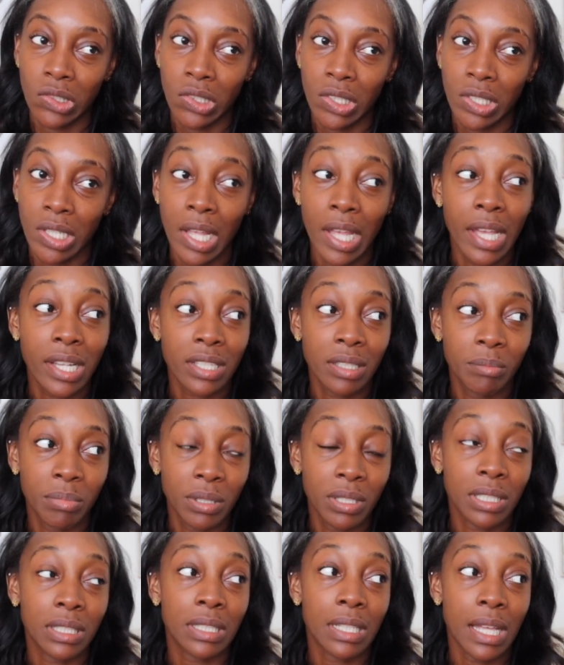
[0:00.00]
And I actually
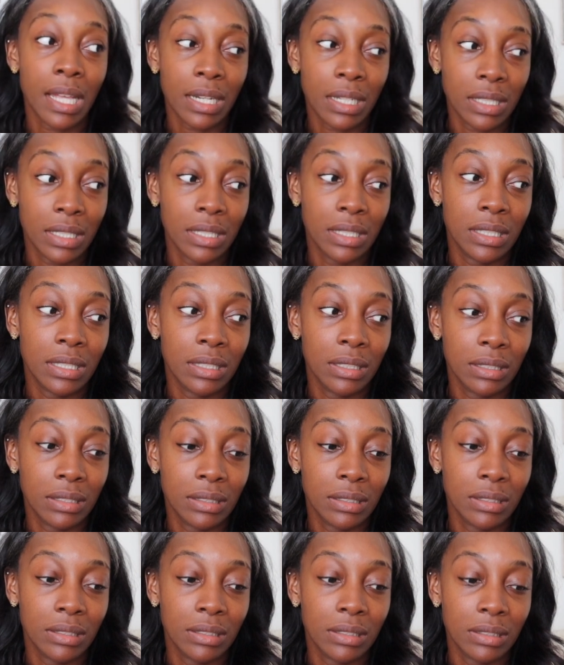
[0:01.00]
put a lot of heat
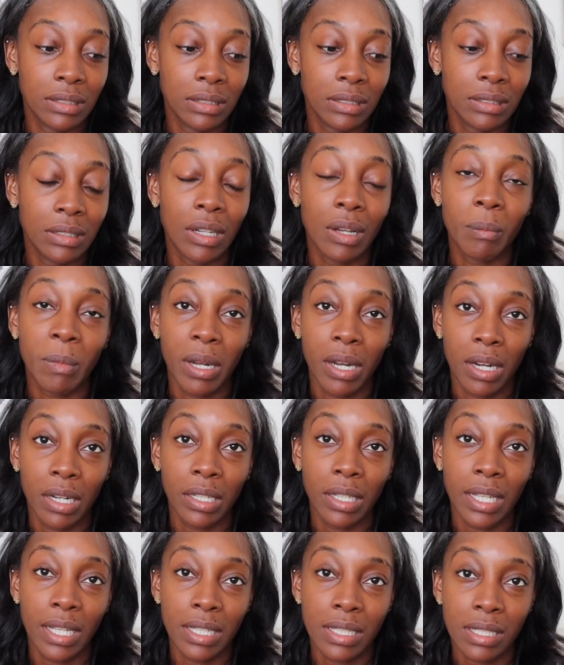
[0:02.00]
on my hair
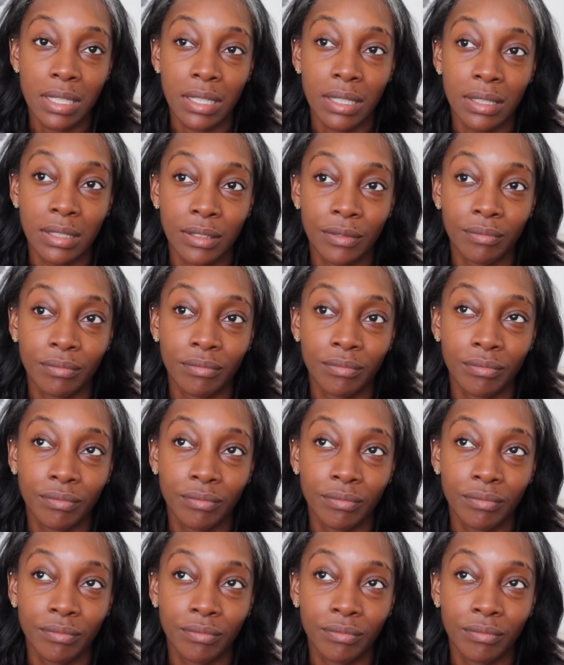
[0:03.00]
last time.